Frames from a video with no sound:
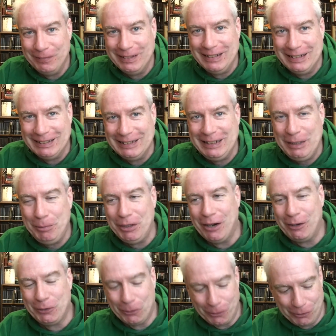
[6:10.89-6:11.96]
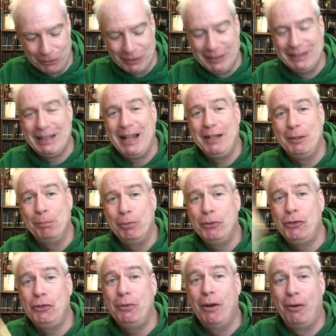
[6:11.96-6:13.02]
this TBR torture is designed to
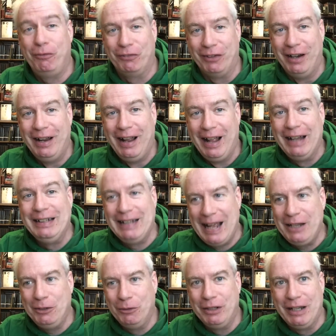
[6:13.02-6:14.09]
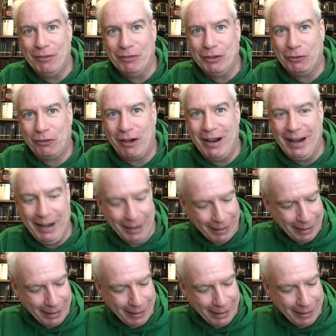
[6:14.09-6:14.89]
push you over and get you to give it a try.